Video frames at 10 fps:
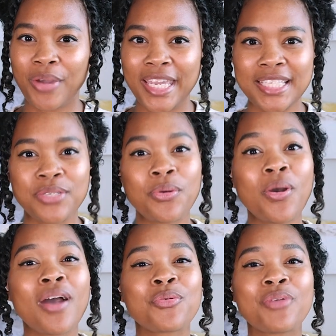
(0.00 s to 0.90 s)
way
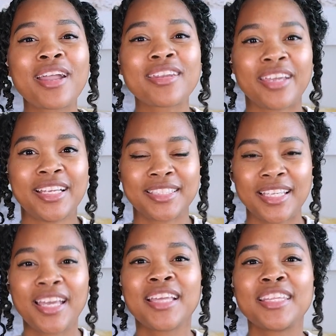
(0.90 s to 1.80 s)
to recognize
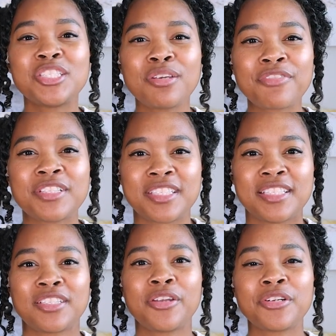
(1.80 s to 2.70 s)
the
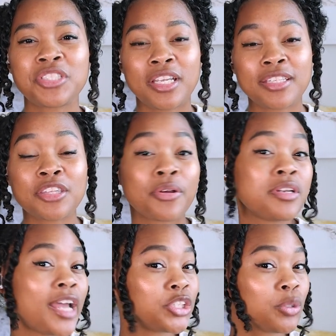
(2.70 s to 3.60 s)
differences and understand that they're a
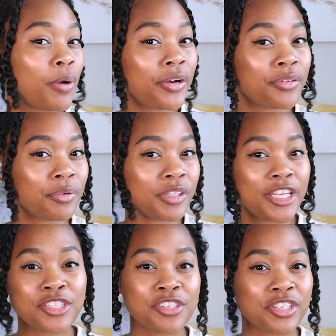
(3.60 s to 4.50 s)
natural part of the
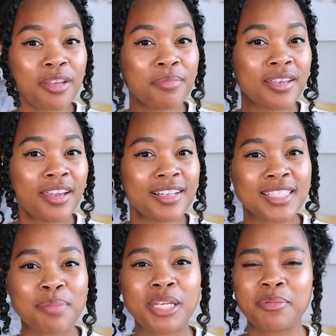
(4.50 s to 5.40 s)
relationship. And
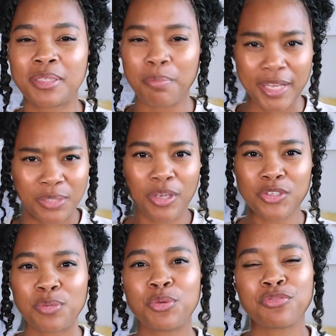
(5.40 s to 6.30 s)
sometimes the best
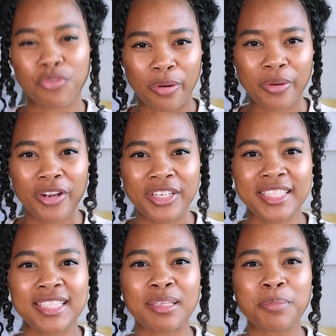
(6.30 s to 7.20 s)
way to move forward
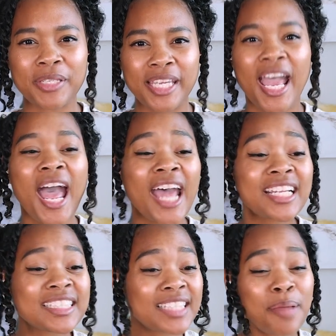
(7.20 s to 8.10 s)
is to simply
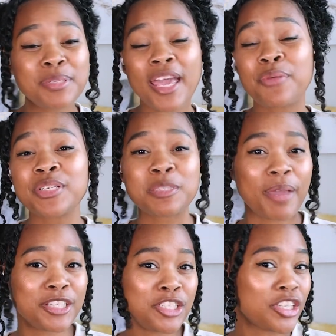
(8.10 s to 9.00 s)
accept and
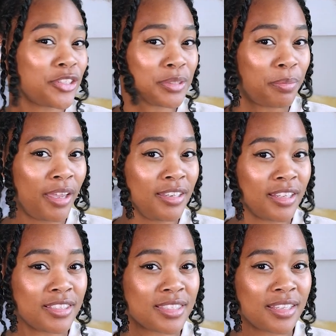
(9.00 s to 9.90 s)
respect each other's
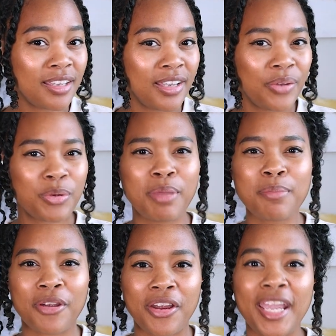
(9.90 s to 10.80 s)
opinions.
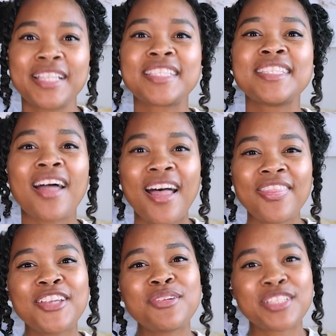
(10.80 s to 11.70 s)
Remember, it's not
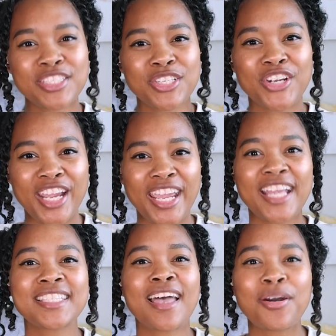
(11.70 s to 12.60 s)
that you disagree,
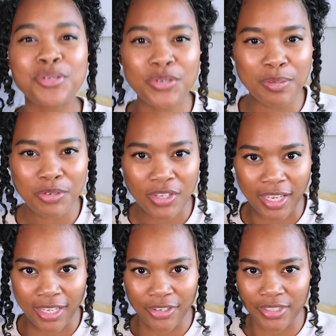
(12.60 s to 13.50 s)
it's how you
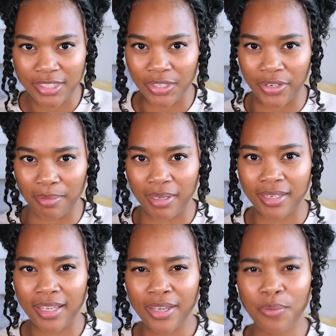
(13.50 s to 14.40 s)
communicate your
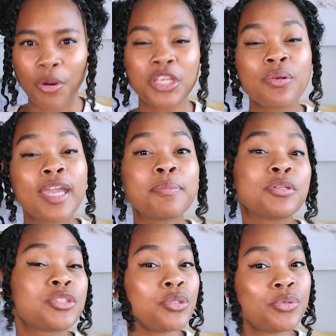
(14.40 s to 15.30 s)
disagreement. Were you
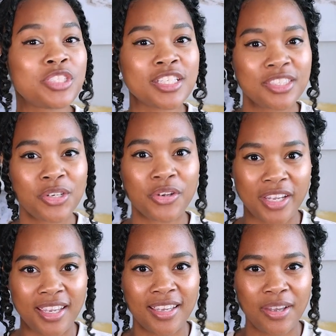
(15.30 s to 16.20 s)
able to
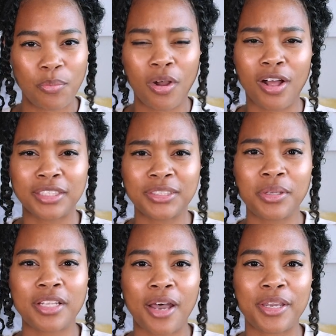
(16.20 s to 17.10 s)
disagree while also
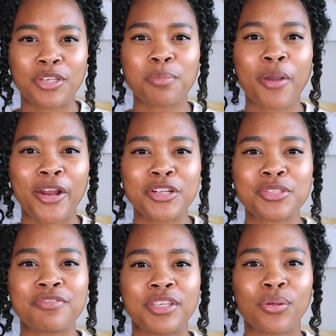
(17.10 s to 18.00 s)
allowing your partner
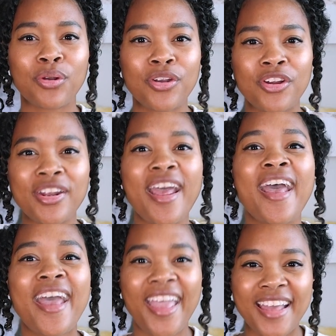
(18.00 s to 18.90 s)
to feel heard
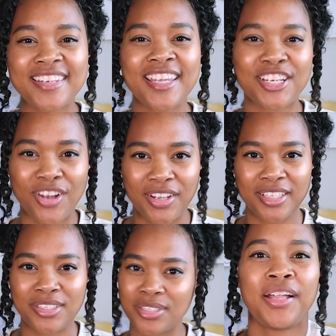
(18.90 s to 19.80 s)
and
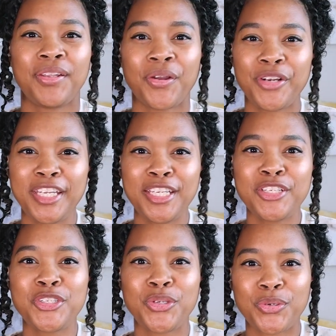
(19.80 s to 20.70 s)
acknowledged?
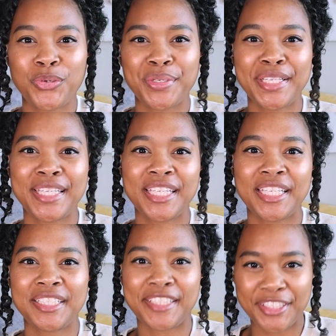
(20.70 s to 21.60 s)
Learning to
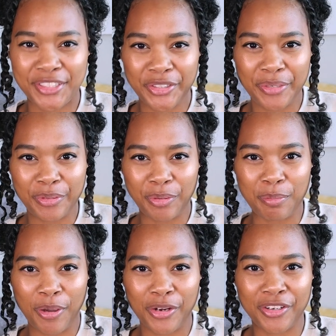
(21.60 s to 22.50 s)
disagree with your
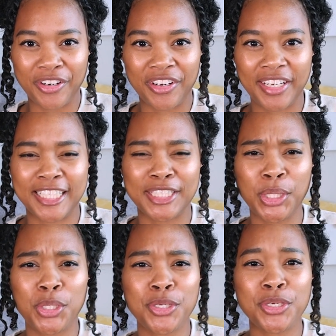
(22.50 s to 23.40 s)
partner is
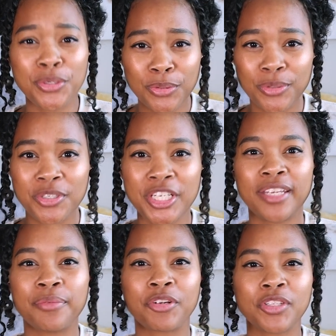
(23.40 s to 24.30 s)
huge
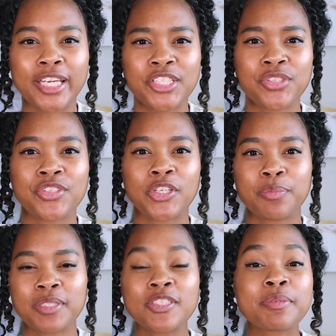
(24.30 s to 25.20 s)
in
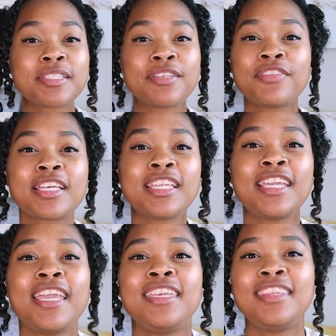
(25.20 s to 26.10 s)
relationships and
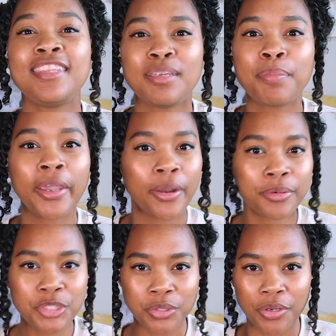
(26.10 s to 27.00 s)
specifically in the
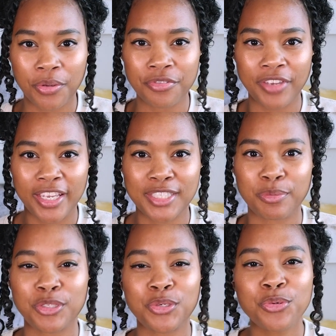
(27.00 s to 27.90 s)
power struggle phase
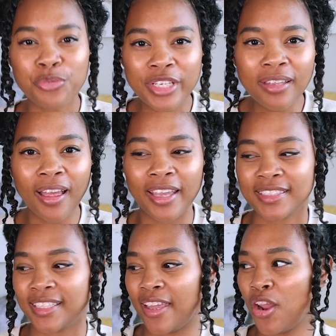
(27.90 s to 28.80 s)
when you
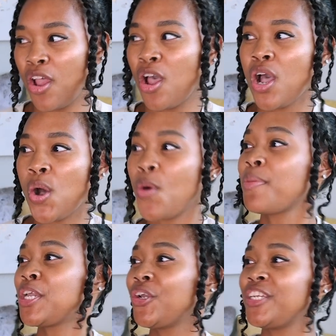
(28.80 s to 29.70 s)
realize that, oh
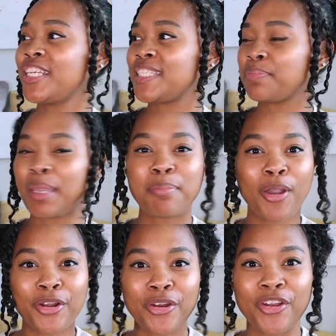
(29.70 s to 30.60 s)
my goodness, my
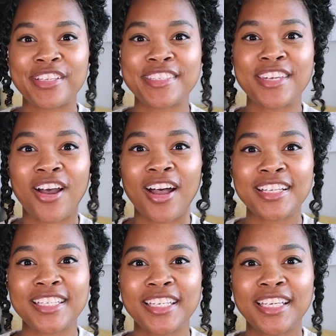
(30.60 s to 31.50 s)
partner is not